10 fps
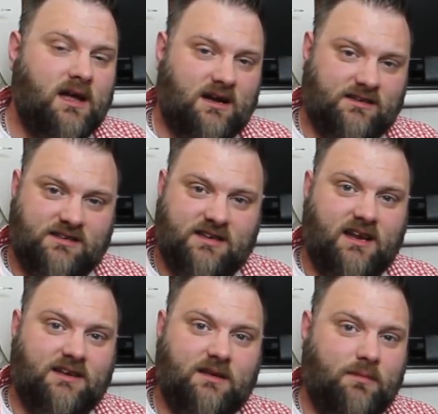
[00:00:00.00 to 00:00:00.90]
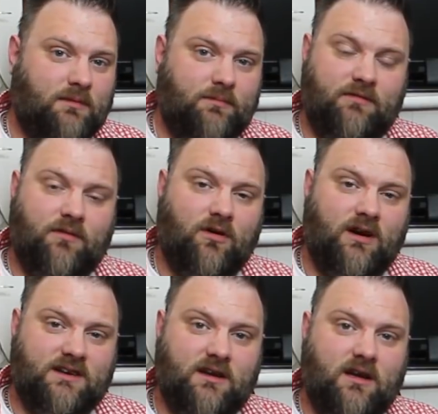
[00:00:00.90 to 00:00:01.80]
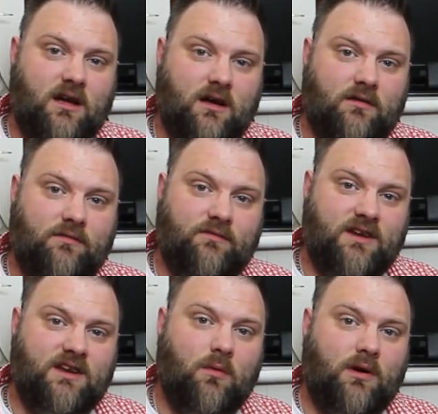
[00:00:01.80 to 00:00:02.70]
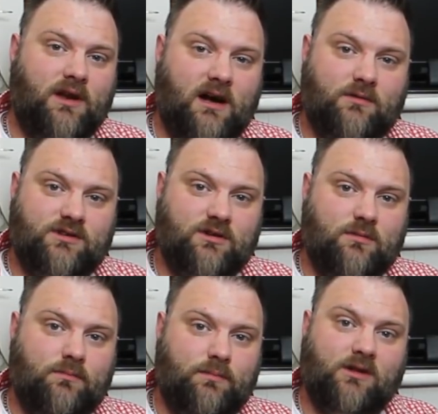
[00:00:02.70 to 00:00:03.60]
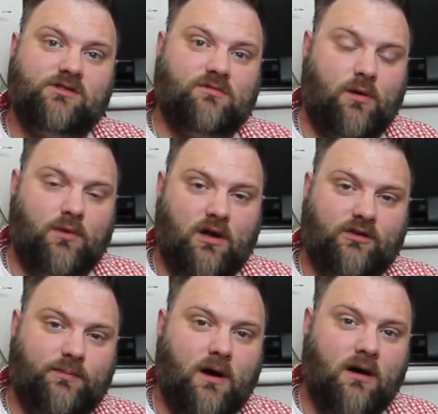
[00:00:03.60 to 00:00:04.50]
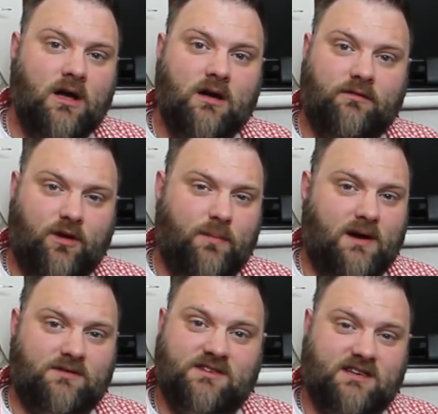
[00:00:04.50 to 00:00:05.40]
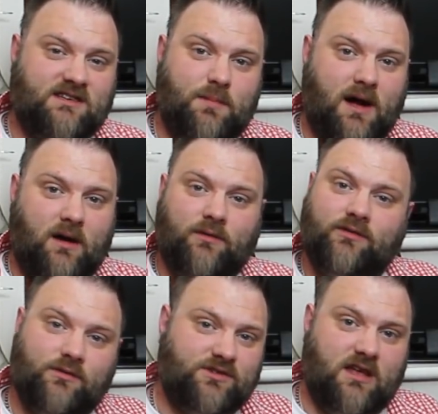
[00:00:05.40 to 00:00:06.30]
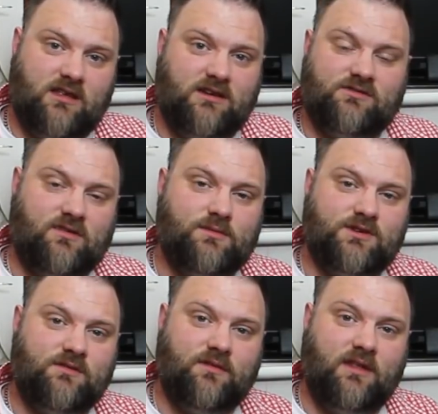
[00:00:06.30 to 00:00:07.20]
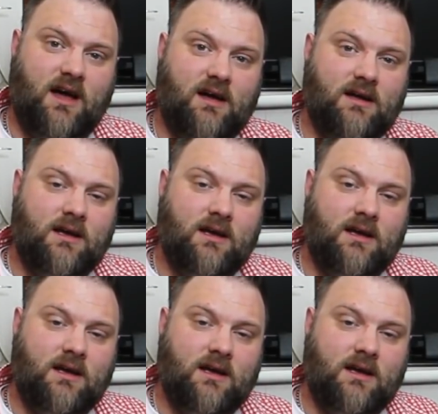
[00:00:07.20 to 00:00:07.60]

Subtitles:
As I said before, I did a video on how to build your own hotspot for about £60, so check the description for that.